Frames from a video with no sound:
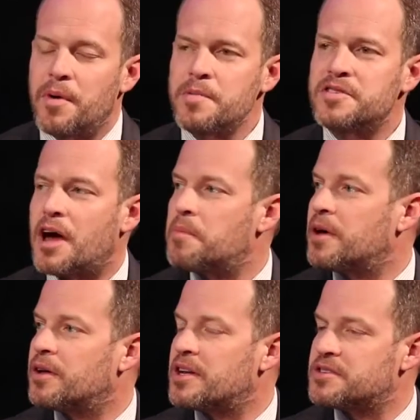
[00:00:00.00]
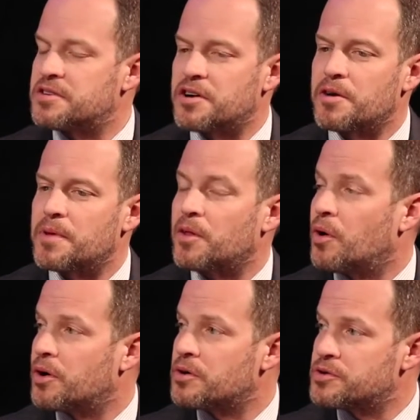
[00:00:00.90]
Premise liability is a term that
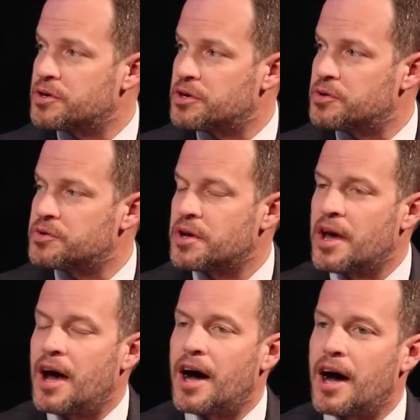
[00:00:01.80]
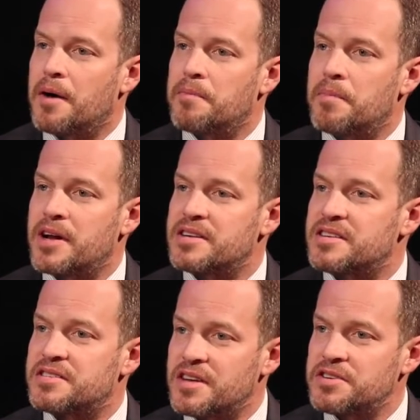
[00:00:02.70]
lawyers use, but it is
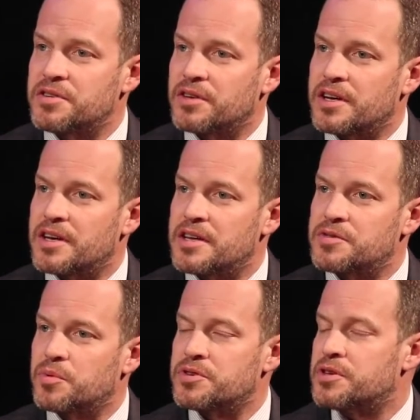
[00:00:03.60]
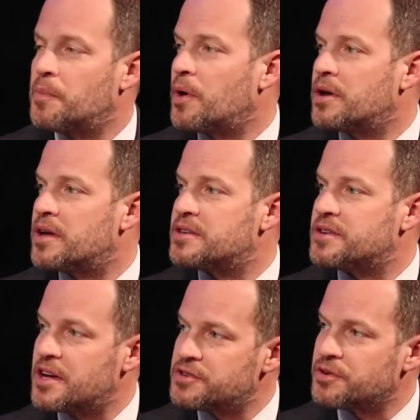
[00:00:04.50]
essentially, it's when someone is
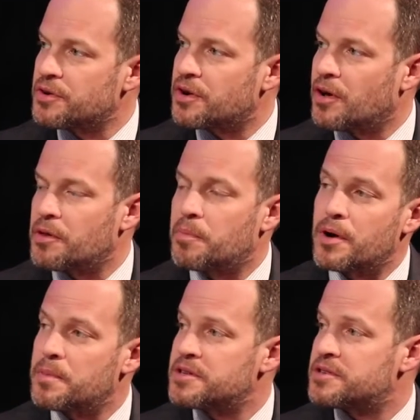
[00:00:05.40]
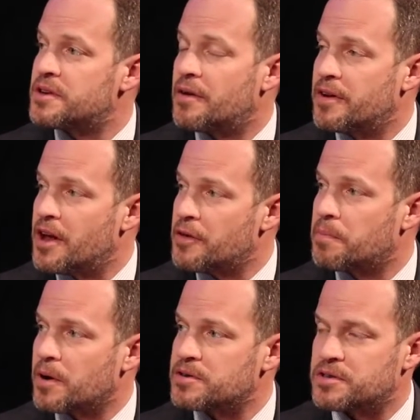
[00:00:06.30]
injured on the premise of another
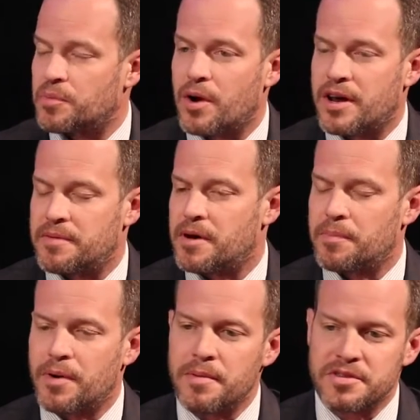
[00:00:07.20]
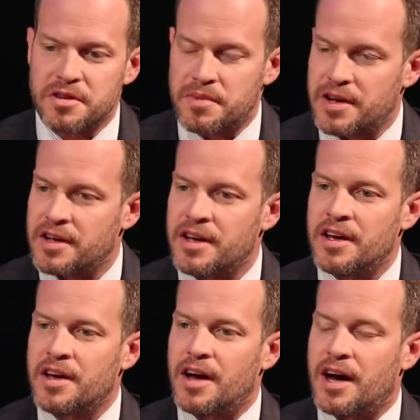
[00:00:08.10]
person. And a premise could be,
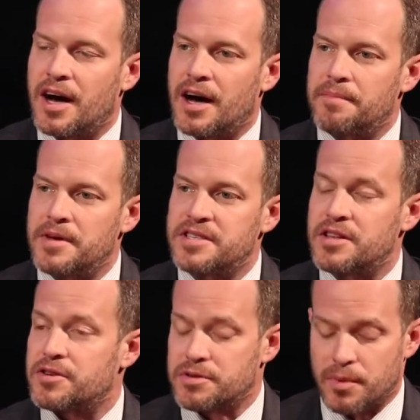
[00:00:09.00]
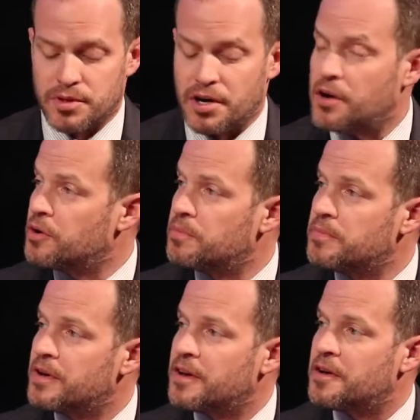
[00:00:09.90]
it's either someone's
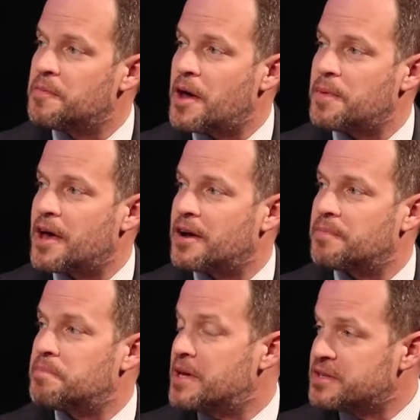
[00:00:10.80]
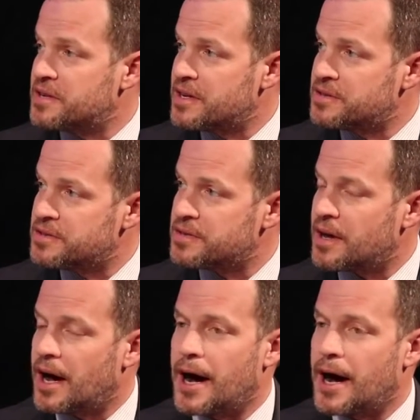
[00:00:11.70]
home, maybe at a business,